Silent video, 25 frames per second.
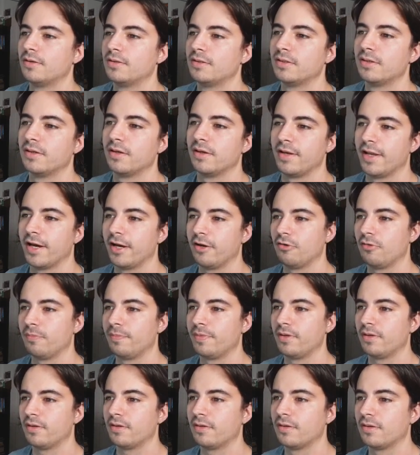Now you'll
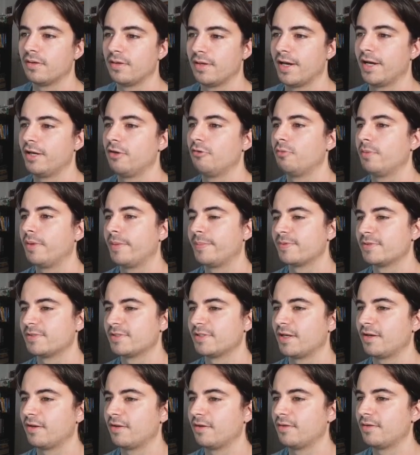be
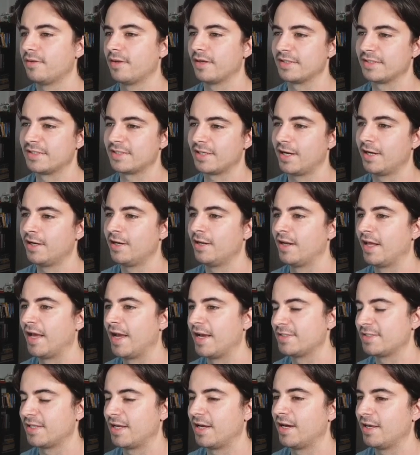presented a sign in
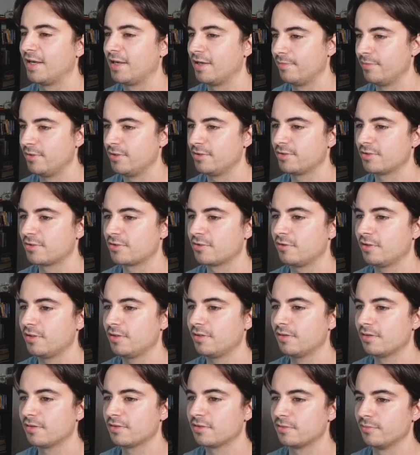as an IAM user screen.
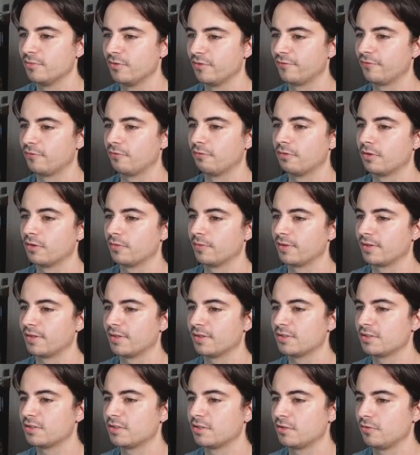To move forward with
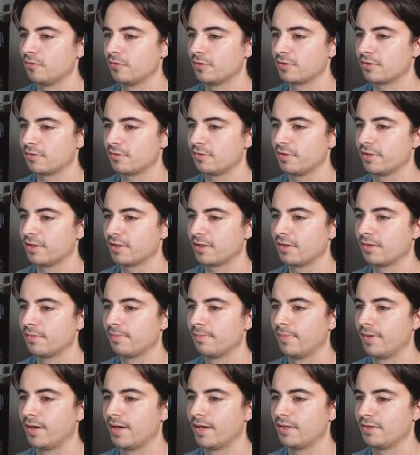this, you want to click
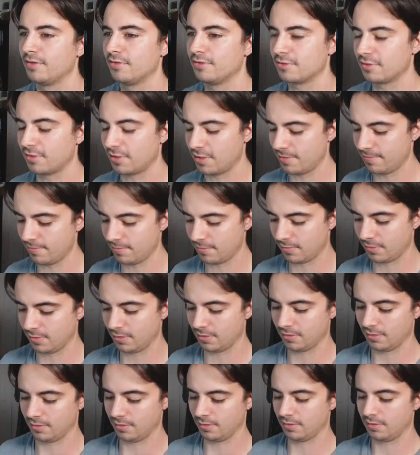my username.
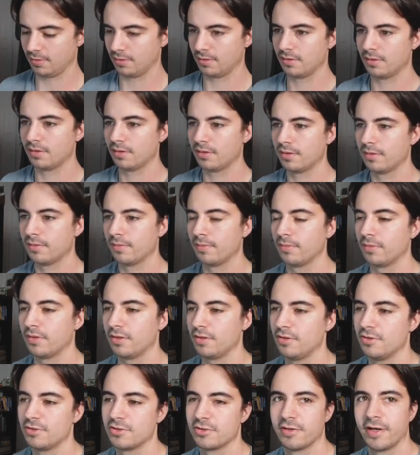The
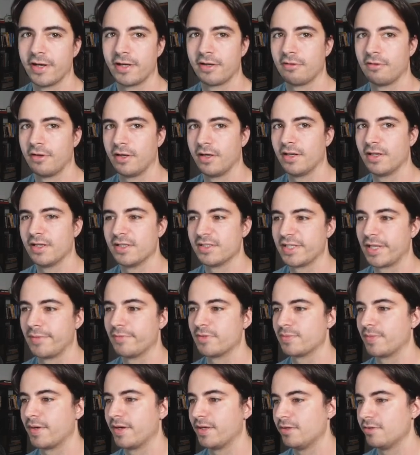user I created, his name
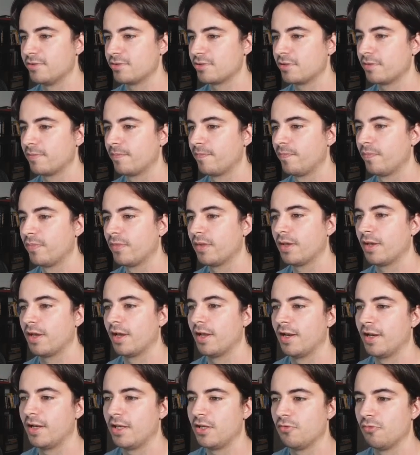is my user,
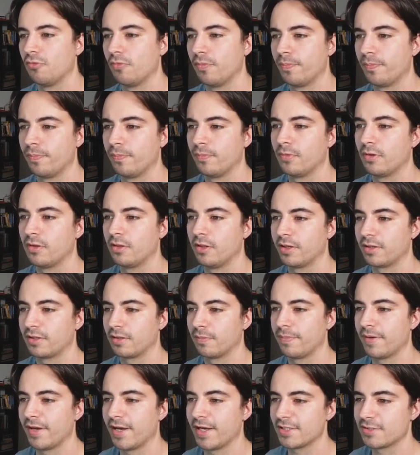and then you will click the
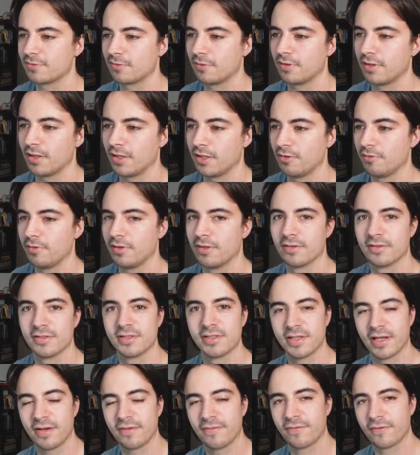password that you either
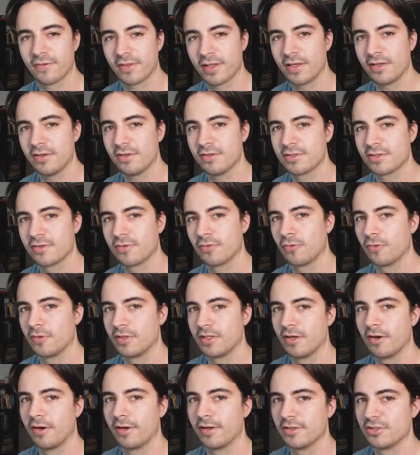set for that user or
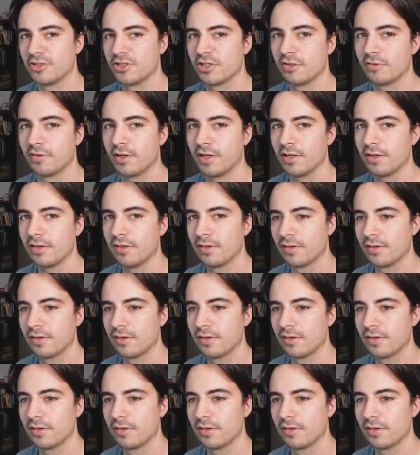the auto-generated,